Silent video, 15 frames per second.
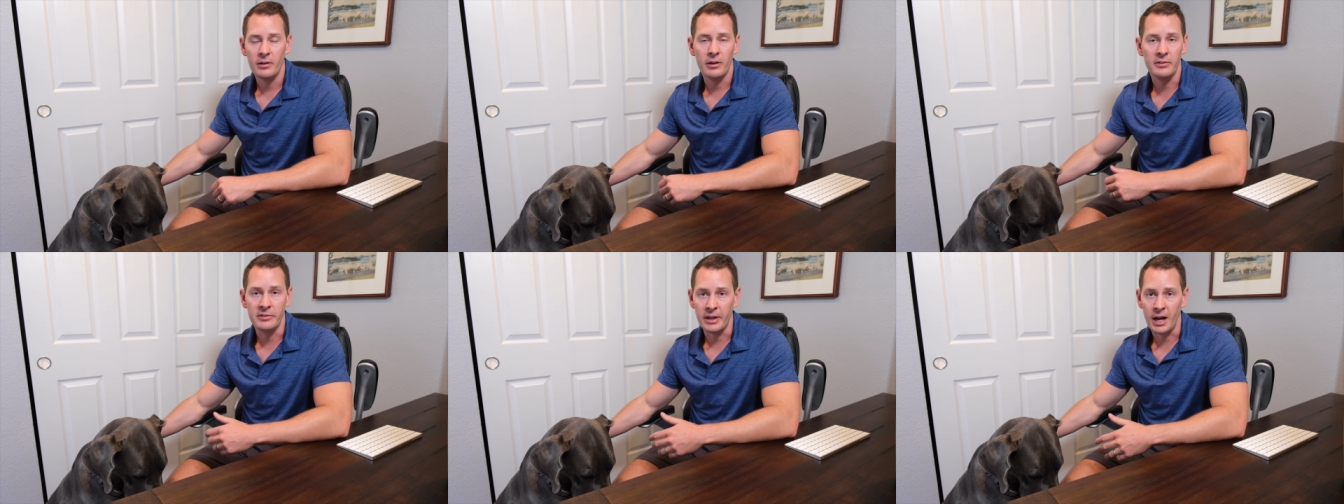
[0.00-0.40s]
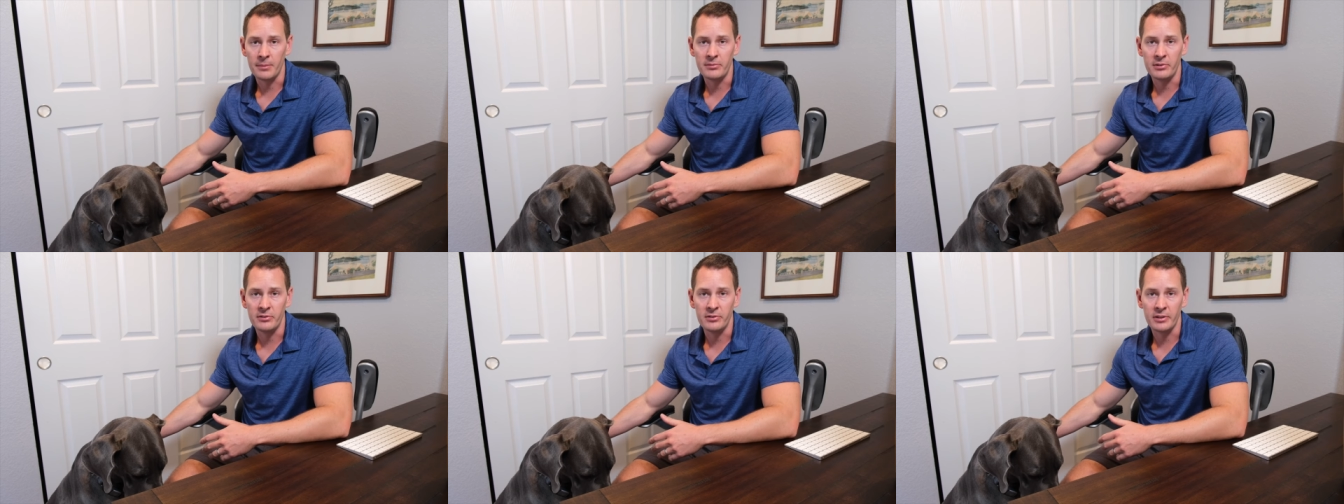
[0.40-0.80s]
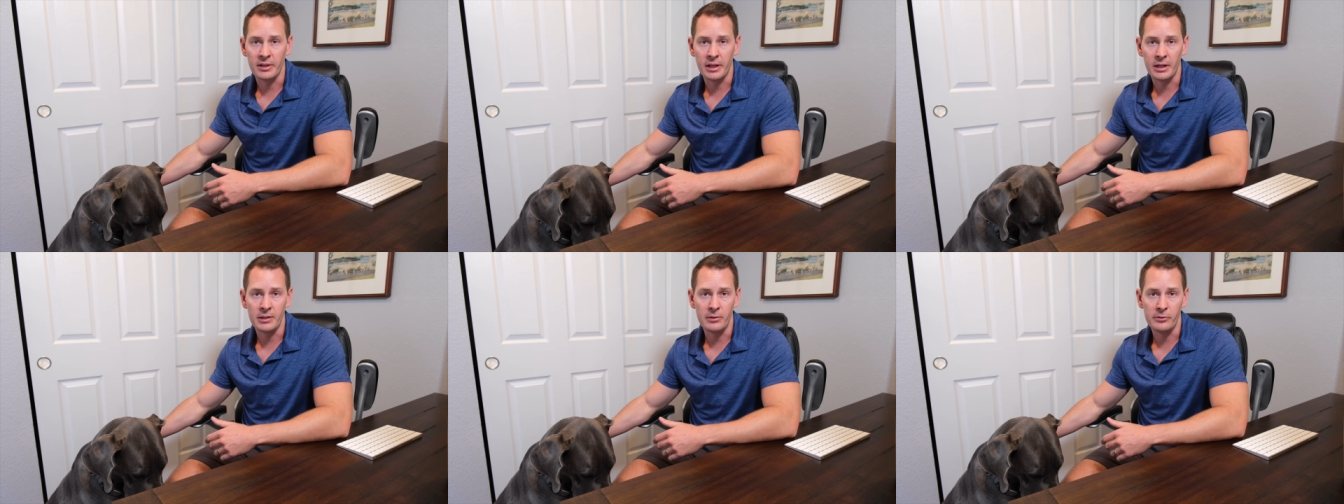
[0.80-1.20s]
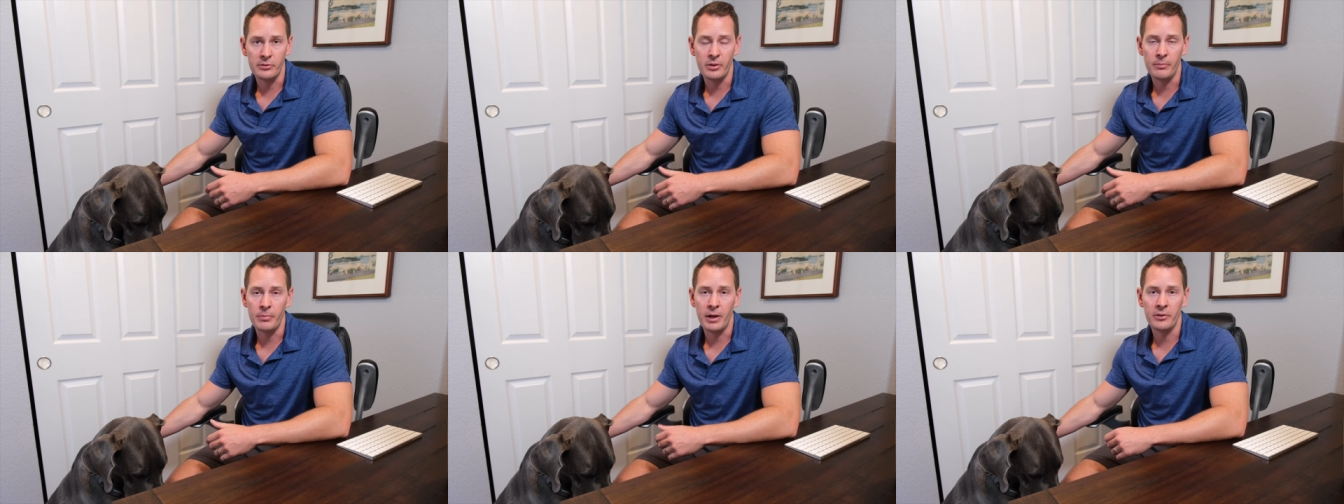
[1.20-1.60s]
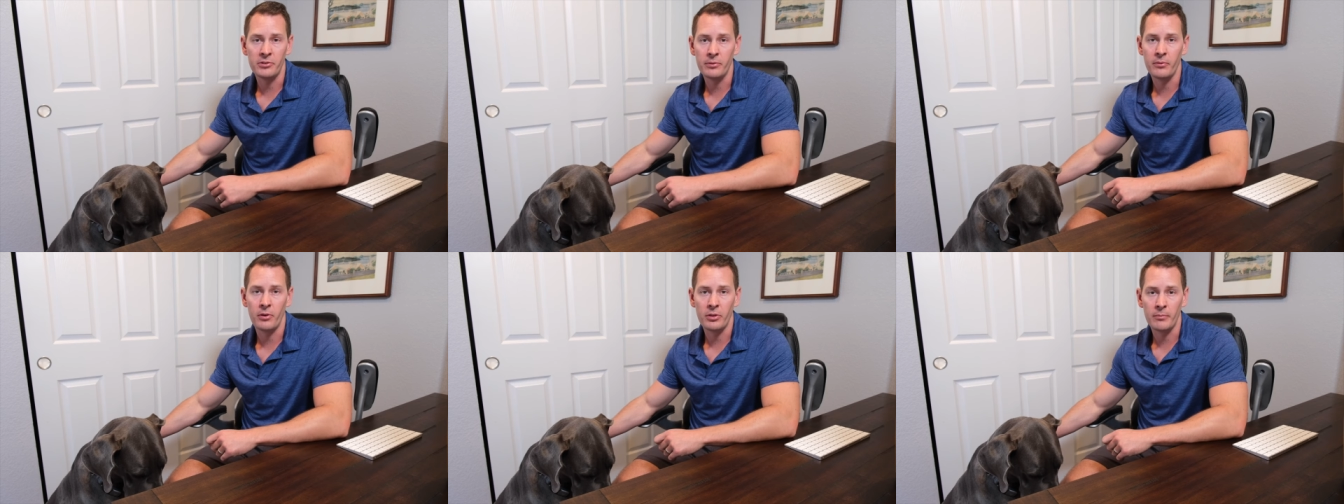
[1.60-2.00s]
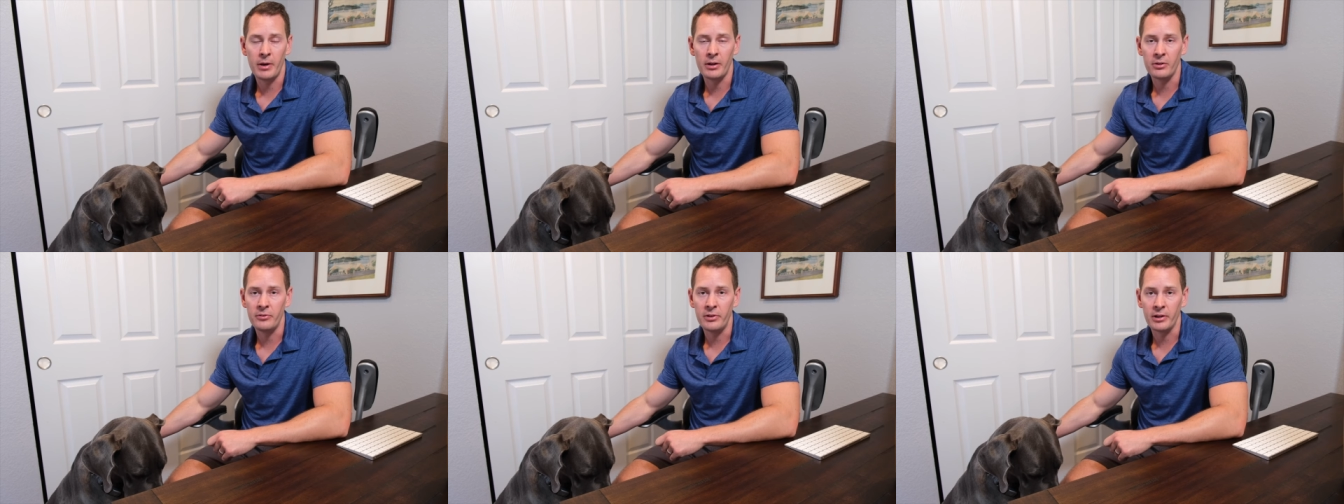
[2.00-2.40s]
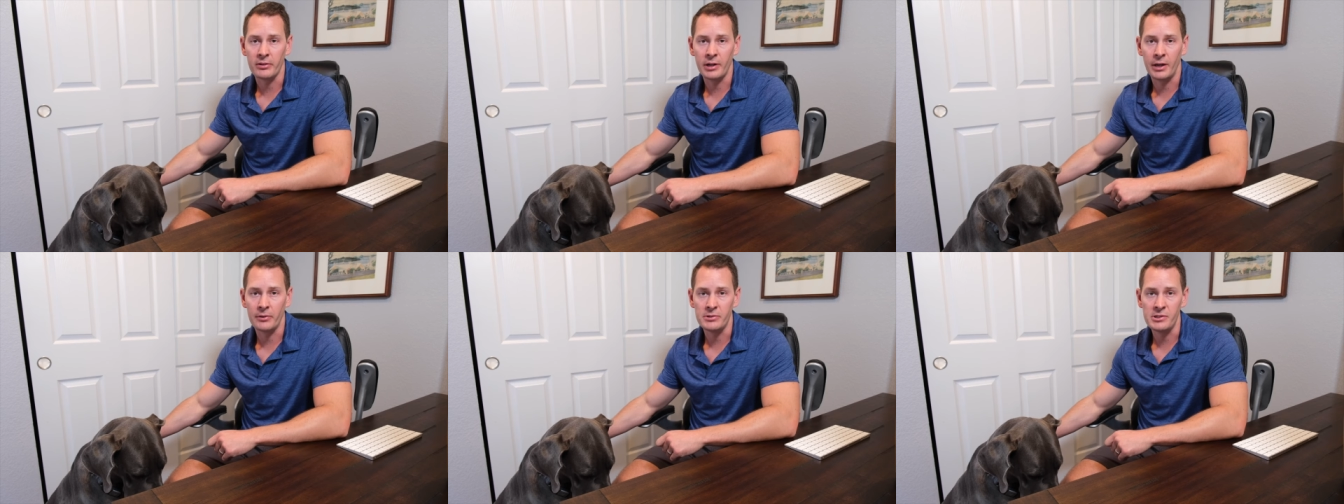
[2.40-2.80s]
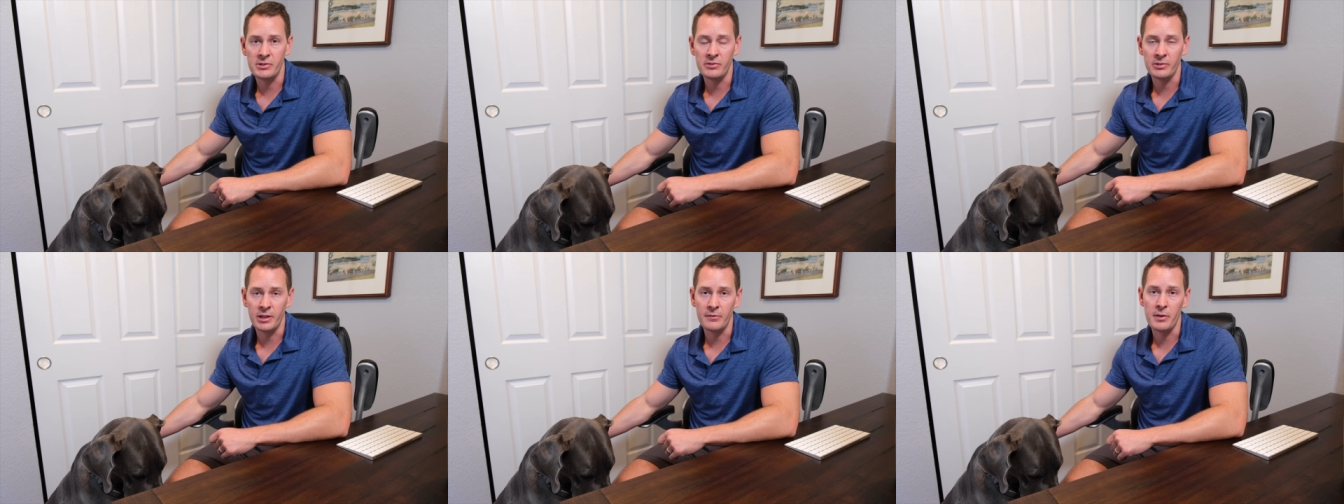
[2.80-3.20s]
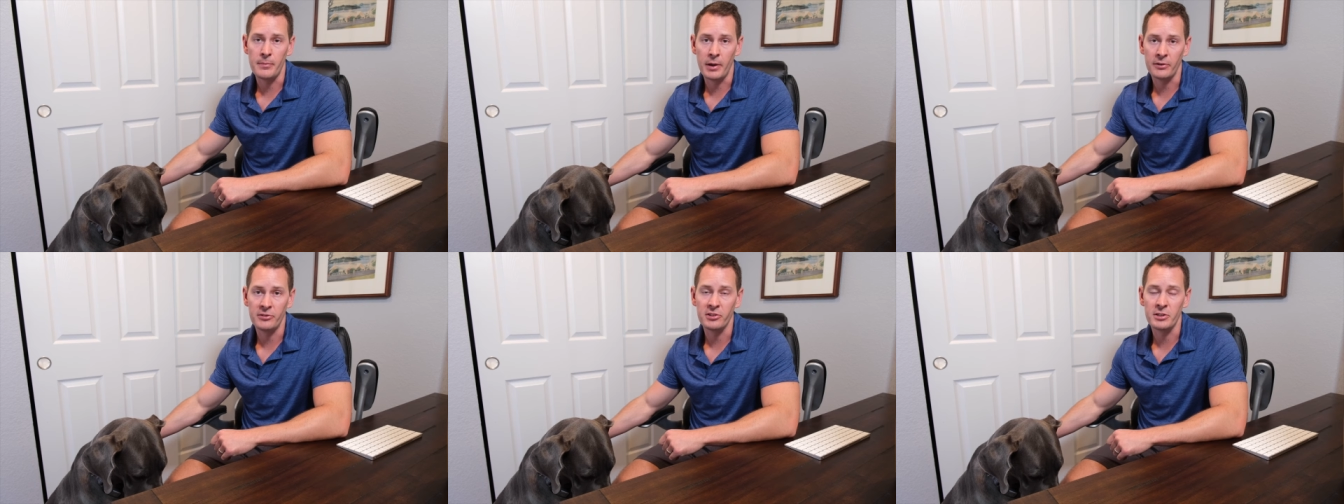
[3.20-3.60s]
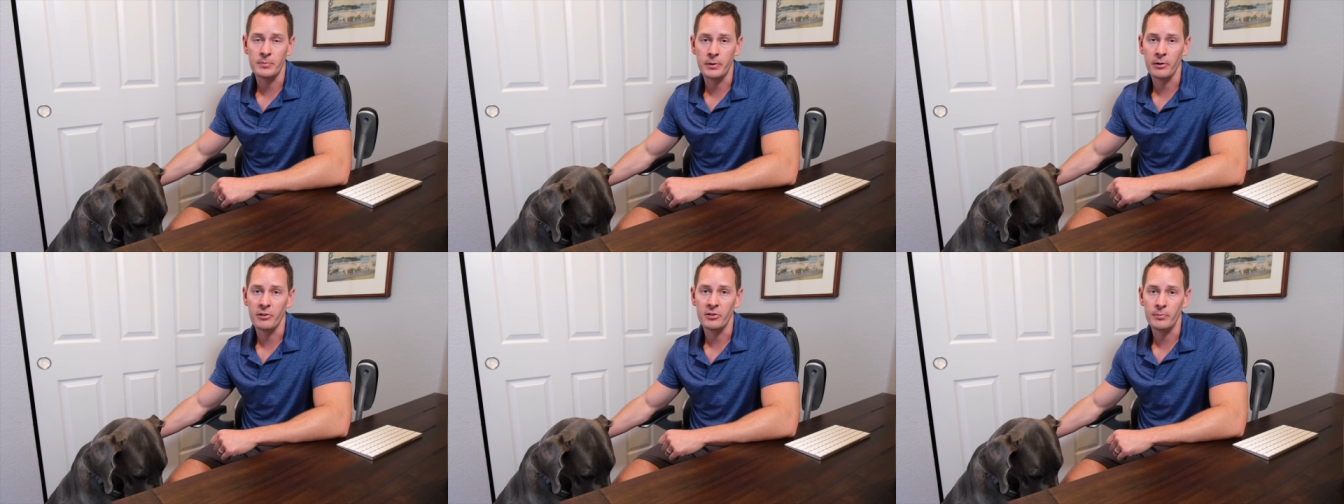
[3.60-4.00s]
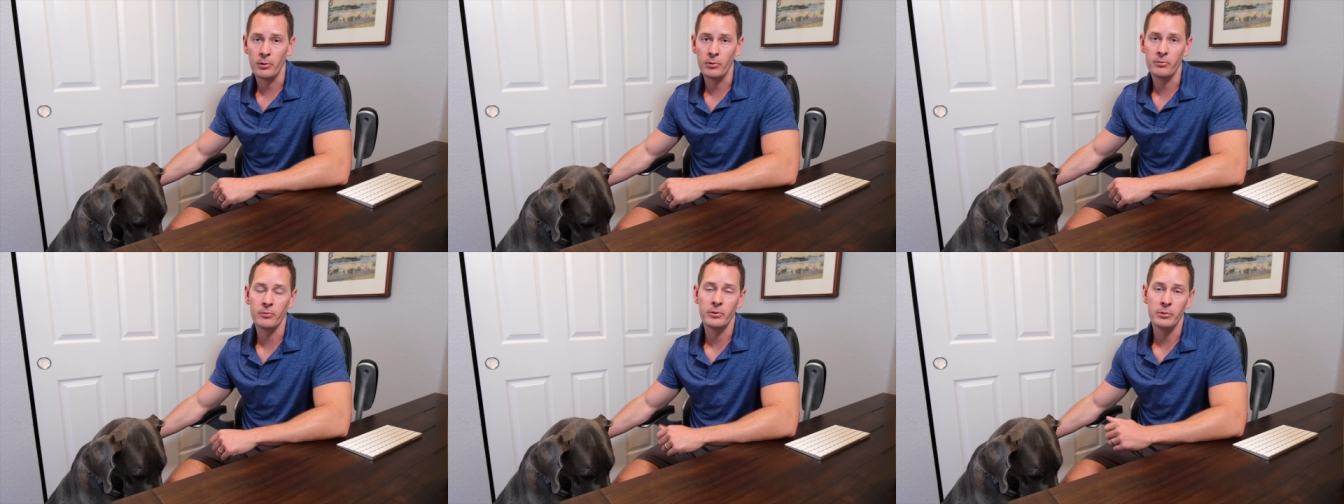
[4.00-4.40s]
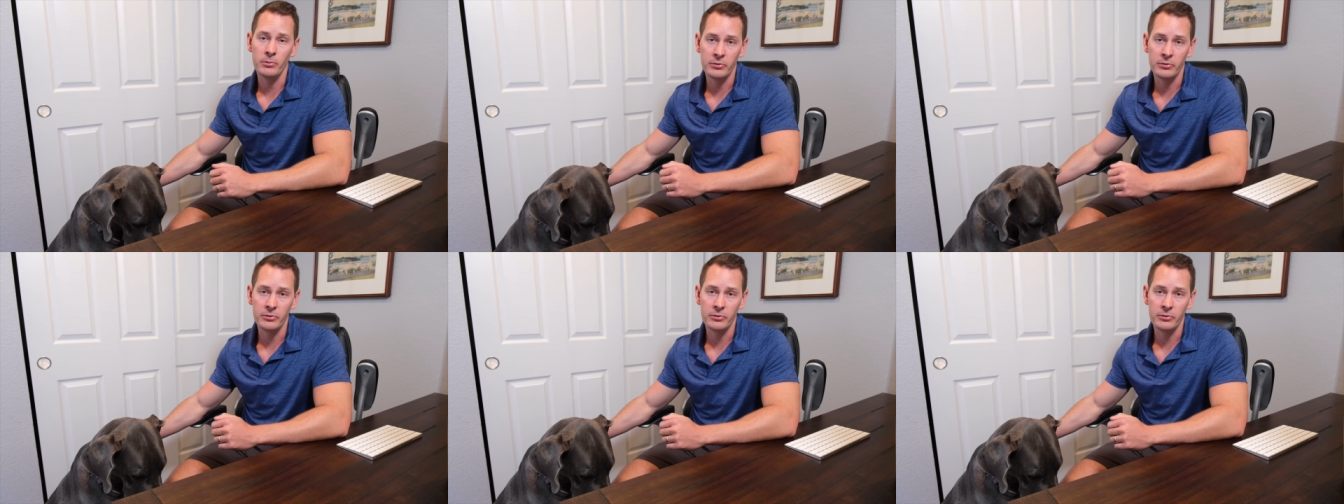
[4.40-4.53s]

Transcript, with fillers: adapted to kind of use the best of all the modern technologies and give the best experience both for you